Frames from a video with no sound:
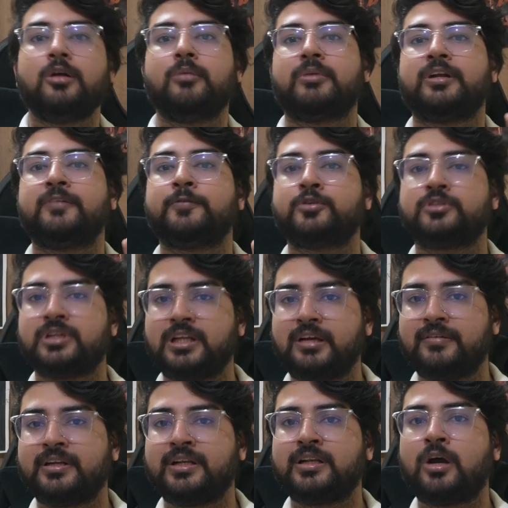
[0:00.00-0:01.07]
But if you still have
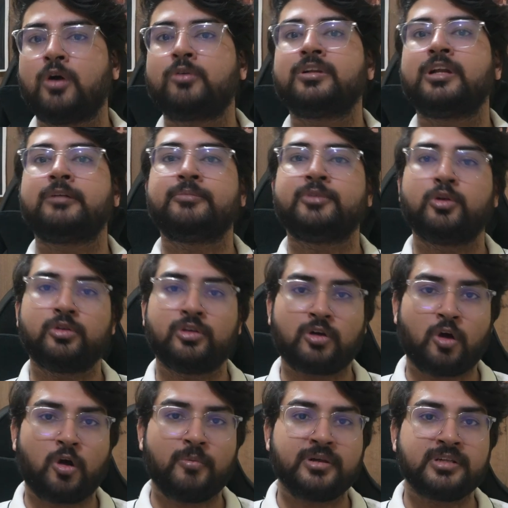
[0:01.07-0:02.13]
any doubt, let me know in the
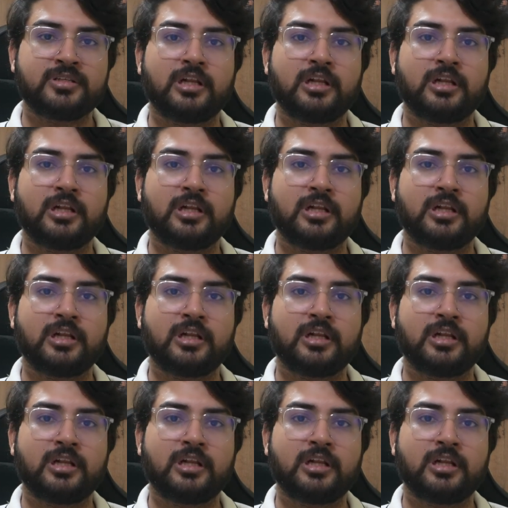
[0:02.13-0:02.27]
comments.